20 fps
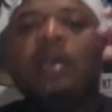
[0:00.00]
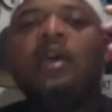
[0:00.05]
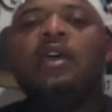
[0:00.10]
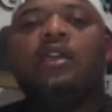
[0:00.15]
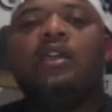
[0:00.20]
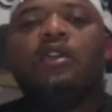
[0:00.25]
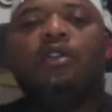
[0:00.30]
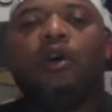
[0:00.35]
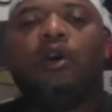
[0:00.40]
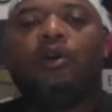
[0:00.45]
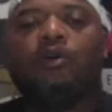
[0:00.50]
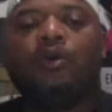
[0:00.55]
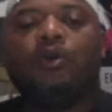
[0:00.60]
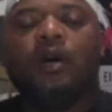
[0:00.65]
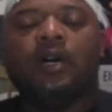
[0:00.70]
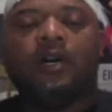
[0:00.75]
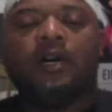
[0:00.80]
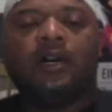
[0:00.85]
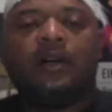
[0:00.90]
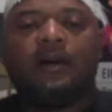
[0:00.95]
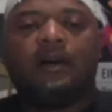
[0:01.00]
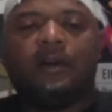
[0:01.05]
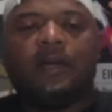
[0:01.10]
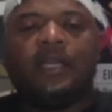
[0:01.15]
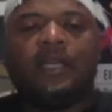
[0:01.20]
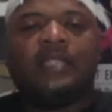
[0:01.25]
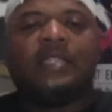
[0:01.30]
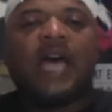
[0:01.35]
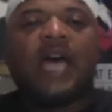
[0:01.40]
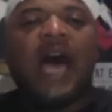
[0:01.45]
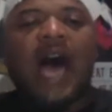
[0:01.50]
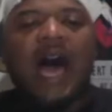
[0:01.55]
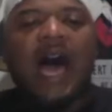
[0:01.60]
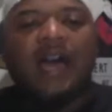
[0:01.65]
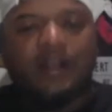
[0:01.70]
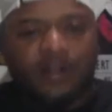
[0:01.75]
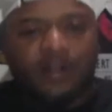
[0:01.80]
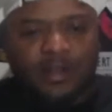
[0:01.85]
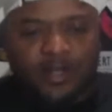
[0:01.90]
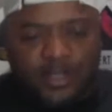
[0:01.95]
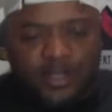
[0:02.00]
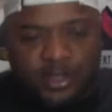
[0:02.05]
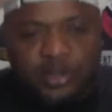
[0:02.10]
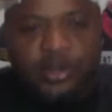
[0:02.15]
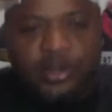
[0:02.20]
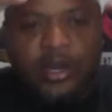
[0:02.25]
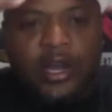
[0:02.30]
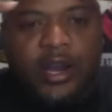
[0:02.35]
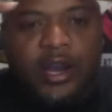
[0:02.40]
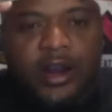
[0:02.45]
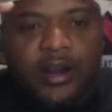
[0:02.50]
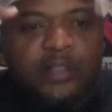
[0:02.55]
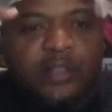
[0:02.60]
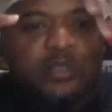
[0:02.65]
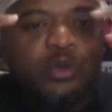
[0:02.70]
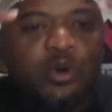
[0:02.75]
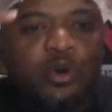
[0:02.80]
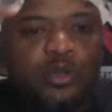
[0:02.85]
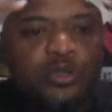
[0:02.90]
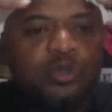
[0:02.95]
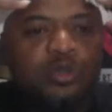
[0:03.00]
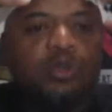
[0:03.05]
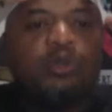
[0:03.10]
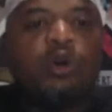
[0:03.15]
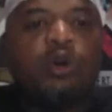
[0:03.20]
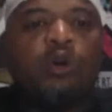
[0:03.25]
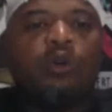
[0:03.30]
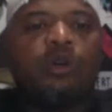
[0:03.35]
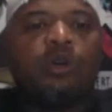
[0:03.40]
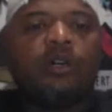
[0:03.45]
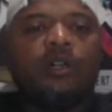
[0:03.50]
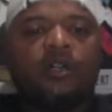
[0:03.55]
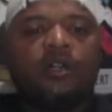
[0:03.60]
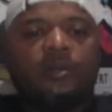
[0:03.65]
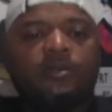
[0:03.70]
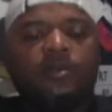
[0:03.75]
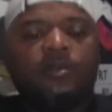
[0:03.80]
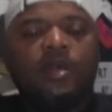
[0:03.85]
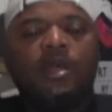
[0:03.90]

It's hotter. So your hair is going to grow up.